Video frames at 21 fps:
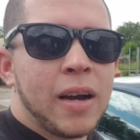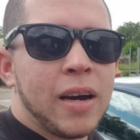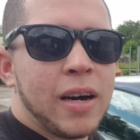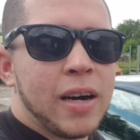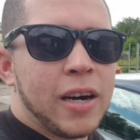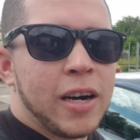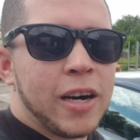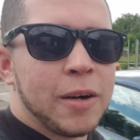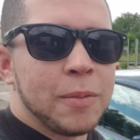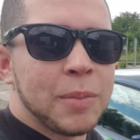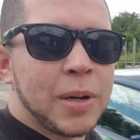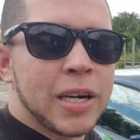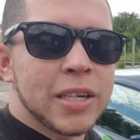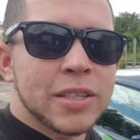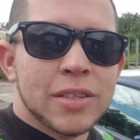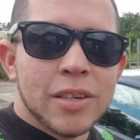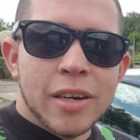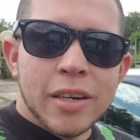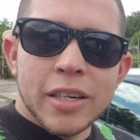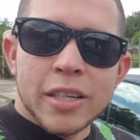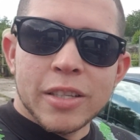I
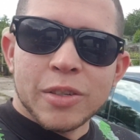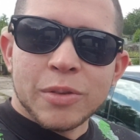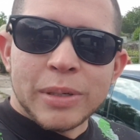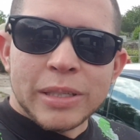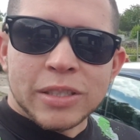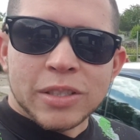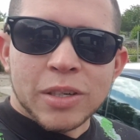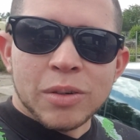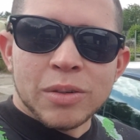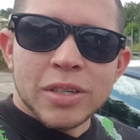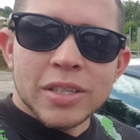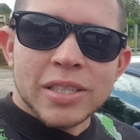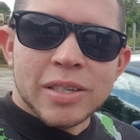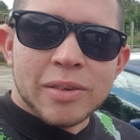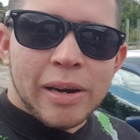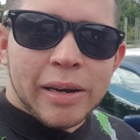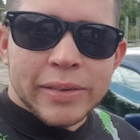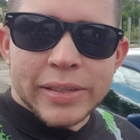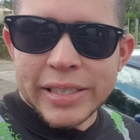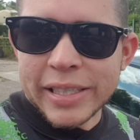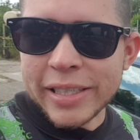started doing donuts
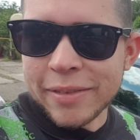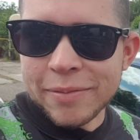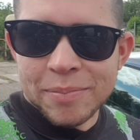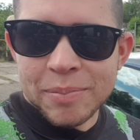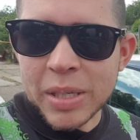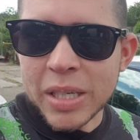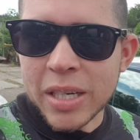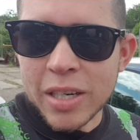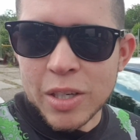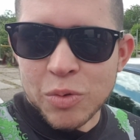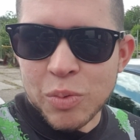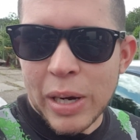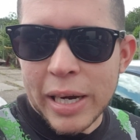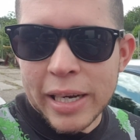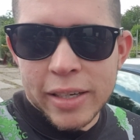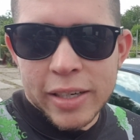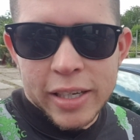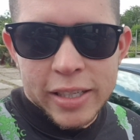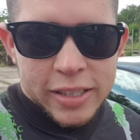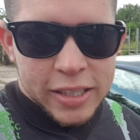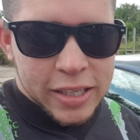around here because why
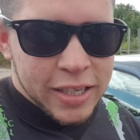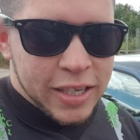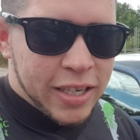not?